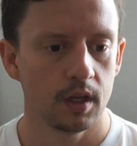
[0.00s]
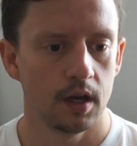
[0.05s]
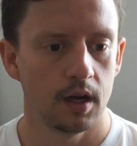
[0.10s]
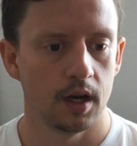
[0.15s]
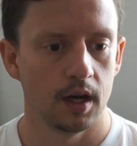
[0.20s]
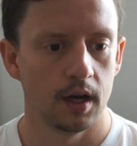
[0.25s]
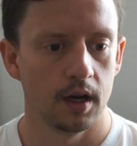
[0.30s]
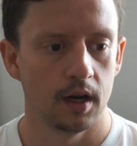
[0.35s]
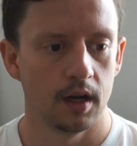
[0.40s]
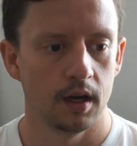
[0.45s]

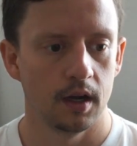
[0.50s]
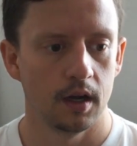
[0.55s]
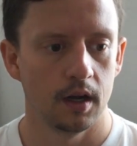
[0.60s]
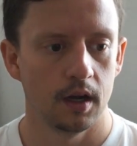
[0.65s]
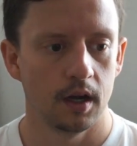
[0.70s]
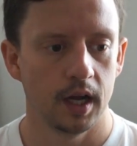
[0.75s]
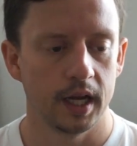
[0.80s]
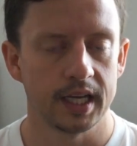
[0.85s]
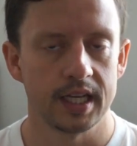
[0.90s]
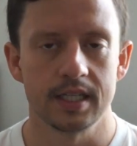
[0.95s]

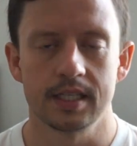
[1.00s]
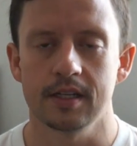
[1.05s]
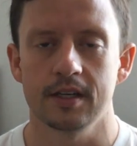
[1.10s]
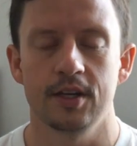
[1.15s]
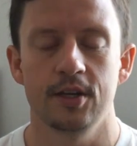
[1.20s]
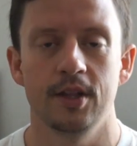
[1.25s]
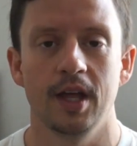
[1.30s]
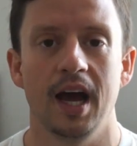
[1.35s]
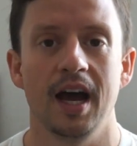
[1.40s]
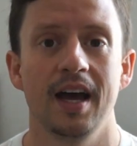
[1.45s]
I can tell
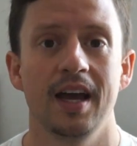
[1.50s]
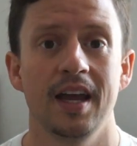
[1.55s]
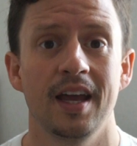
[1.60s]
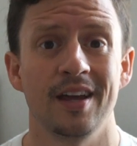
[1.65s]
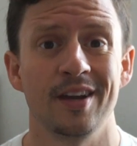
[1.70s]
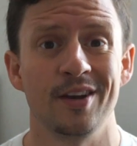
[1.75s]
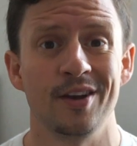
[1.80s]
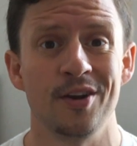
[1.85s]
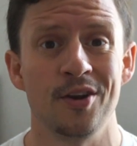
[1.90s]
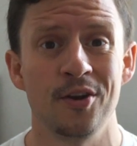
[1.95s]
you that I
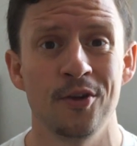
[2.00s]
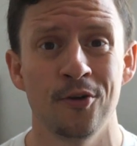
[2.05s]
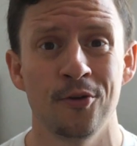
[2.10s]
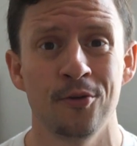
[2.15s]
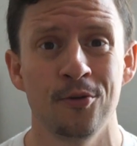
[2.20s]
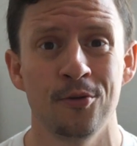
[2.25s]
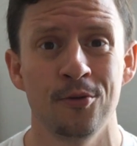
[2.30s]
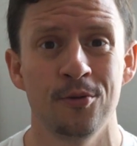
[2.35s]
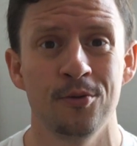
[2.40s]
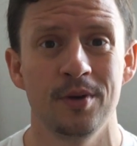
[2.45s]
had
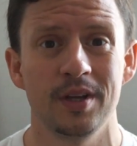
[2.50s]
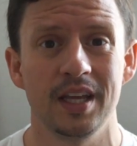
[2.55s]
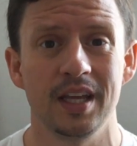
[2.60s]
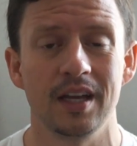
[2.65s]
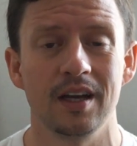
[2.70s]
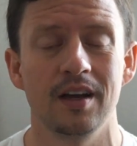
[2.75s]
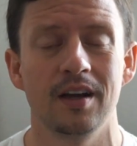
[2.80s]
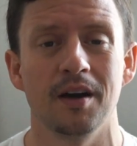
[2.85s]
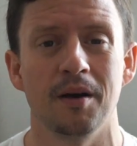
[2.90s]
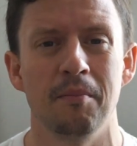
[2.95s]
no
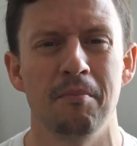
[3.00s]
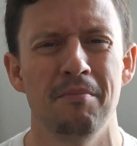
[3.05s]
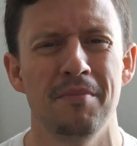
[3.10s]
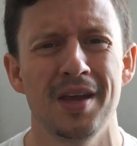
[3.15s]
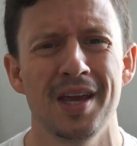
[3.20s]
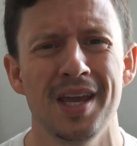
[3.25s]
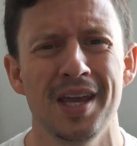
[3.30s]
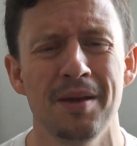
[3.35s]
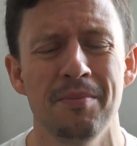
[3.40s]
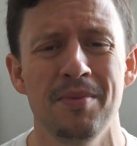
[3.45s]
income.
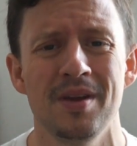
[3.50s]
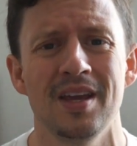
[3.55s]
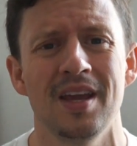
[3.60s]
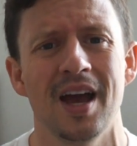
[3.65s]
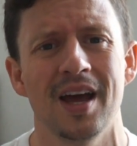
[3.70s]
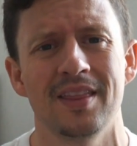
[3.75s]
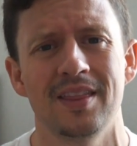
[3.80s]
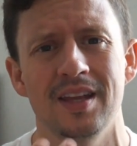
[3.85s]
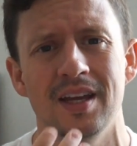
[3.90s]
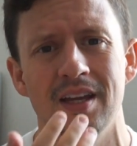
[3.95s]
Maybe
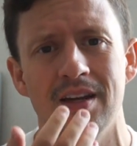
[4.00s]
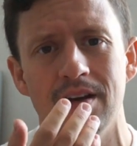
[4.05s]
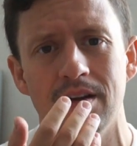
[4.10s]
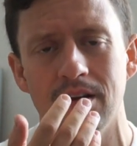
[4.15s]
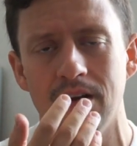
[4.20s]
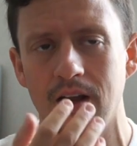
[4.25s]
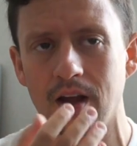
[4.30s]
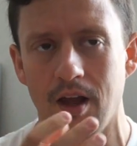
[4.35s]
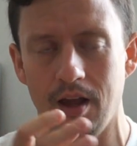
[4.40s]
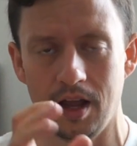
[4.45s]
at the end,
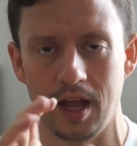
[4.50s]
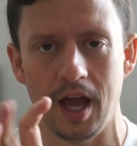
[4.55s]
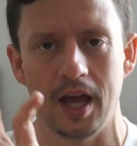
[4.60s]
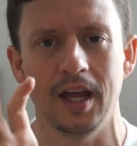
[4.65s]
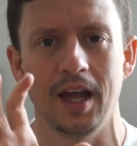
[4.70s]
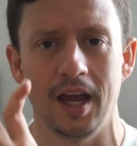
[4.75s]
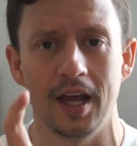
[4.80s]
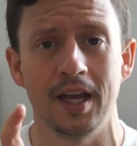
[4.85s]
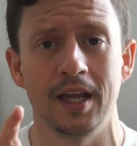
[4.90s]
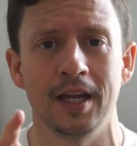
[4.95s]
I
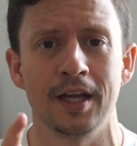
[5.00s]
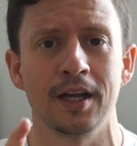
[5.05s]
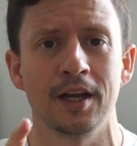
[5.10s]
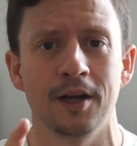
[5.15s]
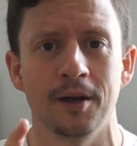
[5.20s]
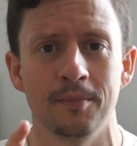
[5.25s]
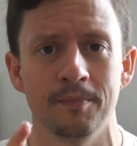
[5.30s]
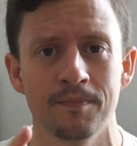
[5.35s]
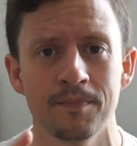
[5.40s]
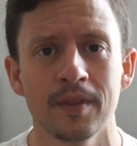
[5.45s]
had
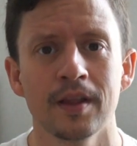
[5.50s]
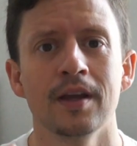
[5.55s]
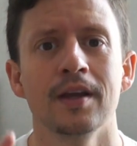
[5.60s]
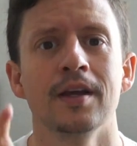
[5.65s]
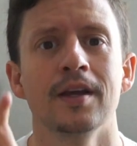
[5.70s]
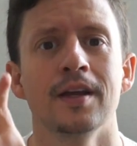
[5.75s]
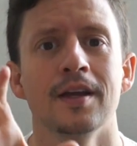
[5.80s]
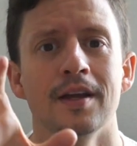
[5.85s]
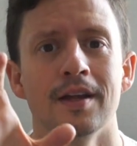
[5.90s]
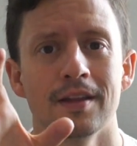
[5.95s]
income.
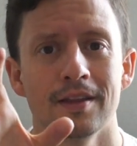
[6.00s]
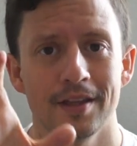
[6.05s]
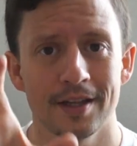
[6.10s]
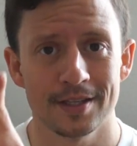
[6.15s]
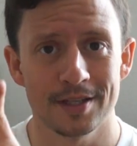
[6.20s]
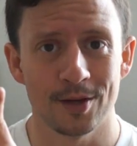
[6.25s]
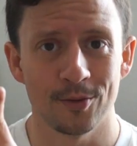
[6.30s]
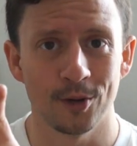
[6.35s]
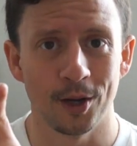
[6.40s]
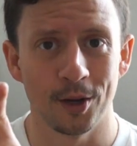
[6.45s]

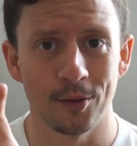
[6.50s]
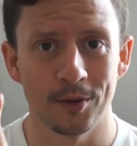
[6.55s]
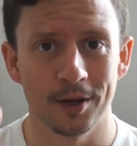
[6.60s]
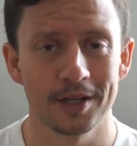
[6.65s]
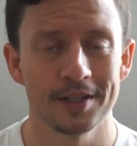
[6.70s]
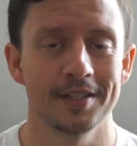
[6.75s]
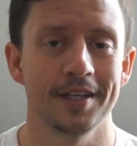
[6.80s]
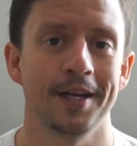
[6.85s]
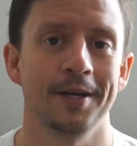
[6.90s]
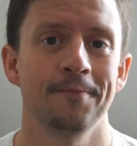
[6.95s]
That's not what I want
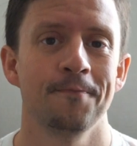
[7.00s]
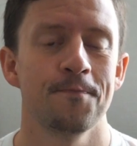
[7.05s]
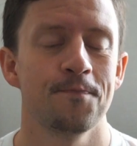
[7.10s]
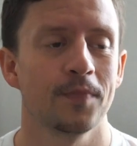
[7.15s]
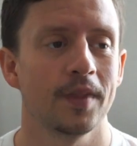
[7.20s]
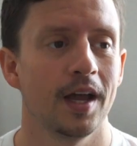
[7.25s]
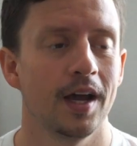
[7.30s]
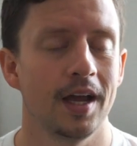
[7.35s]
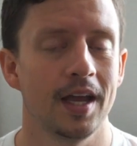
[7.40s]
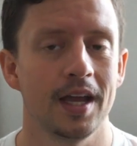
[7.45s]
to say.
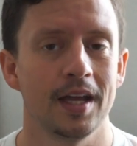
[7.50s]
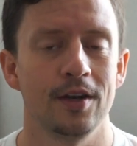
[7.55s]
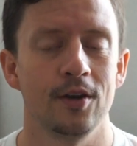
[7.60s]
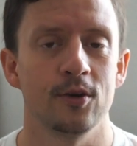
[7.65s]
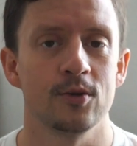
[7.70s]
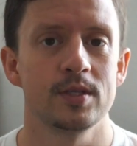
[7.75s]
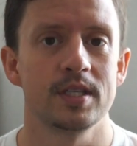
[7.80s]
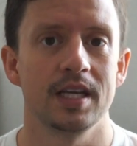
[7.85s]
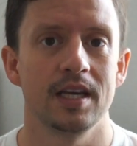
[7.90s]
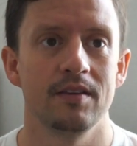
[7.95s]
I had
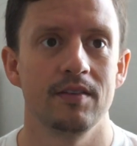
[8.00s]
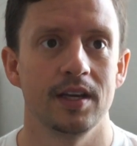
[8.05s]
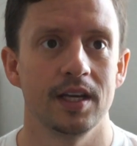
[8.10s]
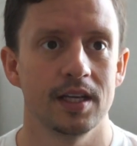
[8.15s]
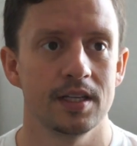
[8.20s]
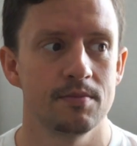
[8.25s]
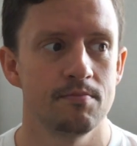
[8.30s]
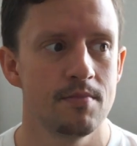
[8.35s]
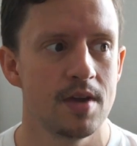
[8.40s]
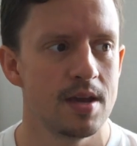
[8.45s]
no
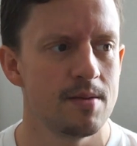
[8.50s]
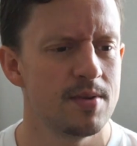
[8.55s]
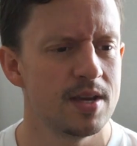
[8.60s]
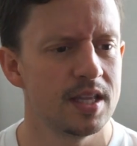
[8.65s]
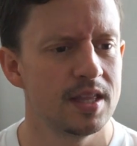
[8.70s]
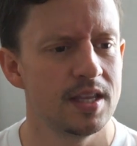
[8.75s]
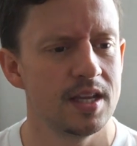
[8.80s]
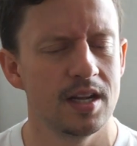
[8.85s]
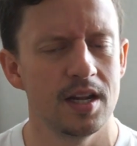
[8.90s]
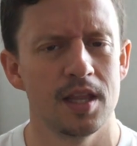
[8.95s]
savings. Maybe
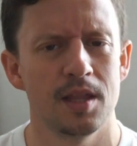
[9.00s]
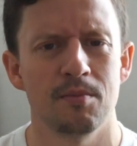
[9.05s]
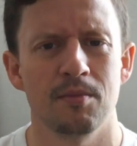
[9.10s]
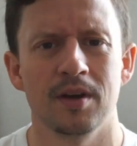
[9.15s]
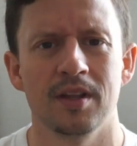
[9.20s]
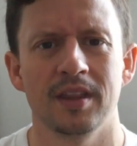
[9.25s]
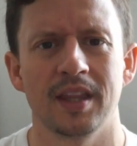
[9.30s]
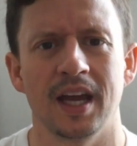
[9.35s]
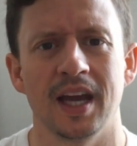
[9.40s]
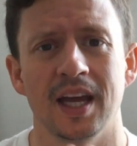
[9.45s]
at the end of the
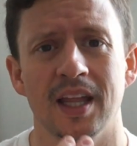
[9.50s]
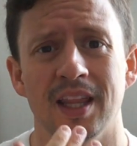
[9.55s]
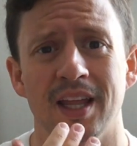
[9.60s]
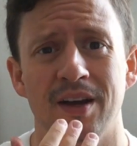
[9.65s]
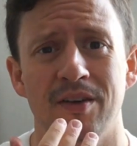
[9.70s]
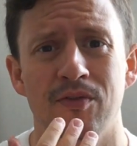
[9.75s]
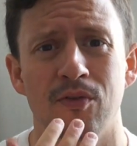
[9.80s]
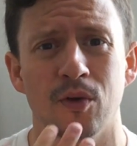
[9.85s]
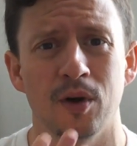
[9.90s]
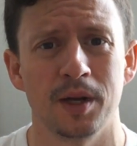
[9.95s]
month I had
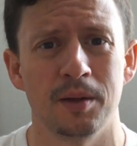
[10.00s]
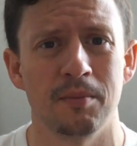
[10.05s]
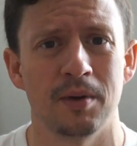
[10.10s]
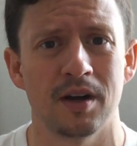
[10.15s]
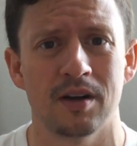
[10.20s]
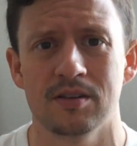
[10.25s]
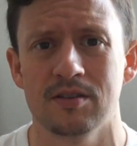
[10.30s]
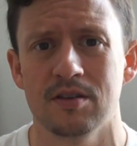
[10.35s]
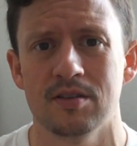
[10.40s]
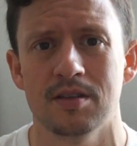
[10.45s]
like $40
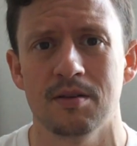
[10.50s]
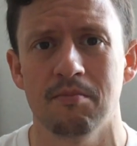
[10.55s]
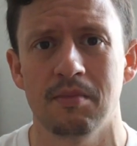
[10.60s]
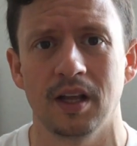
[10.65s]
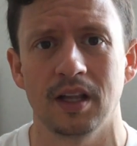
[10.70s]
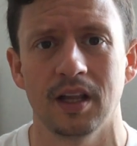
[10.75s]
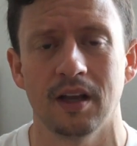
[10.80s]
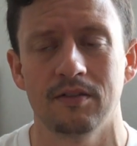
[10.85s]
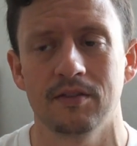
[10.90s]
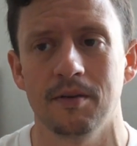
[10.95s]
or
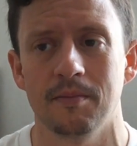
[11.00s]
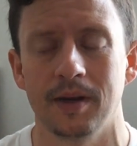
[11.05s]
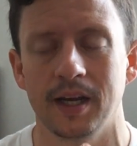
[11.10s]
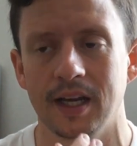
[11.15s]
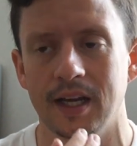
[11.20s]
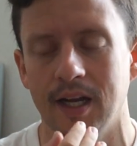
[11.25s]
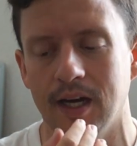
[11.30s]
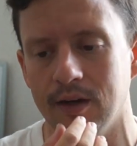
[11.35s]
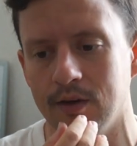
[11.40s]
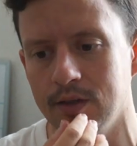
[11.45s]
something left in my
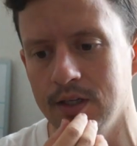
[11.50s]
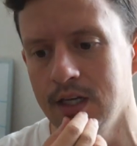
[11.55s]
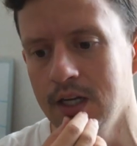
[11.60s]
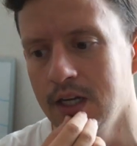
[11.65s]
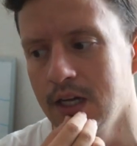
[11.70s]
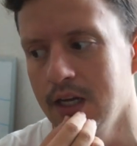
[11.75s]
account.